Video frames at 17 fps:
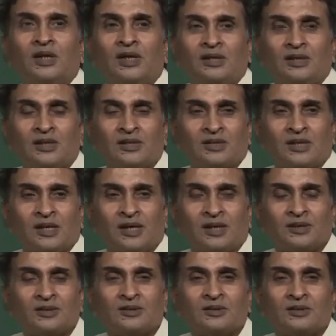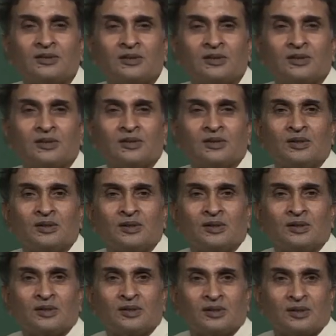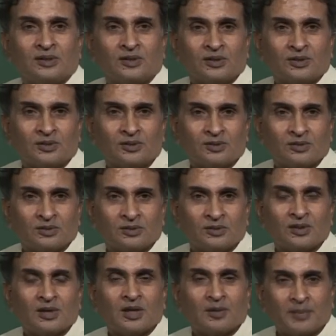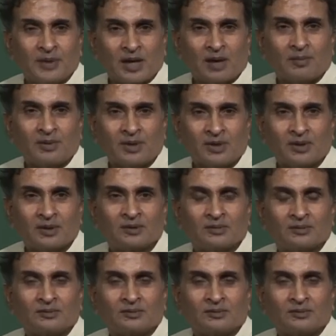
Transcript: In this case, Uh, this is a parameter,